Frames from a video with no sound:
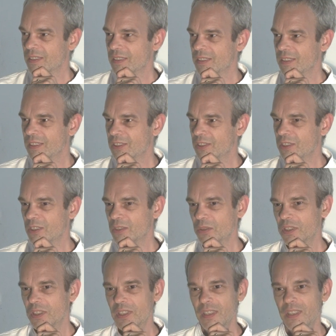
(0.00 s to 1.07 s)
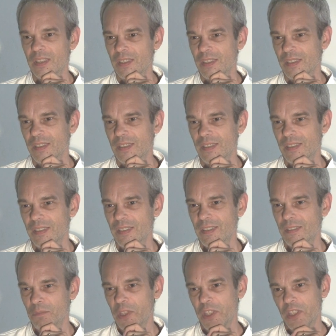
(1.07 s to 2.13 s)
is not really
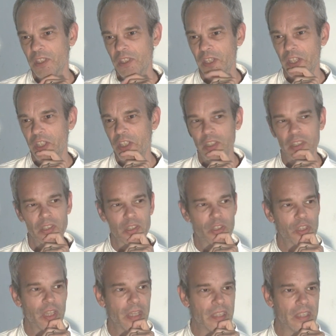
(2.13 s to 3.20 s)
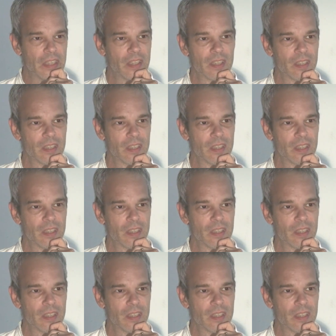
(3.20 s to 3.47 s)
bringing any understanding.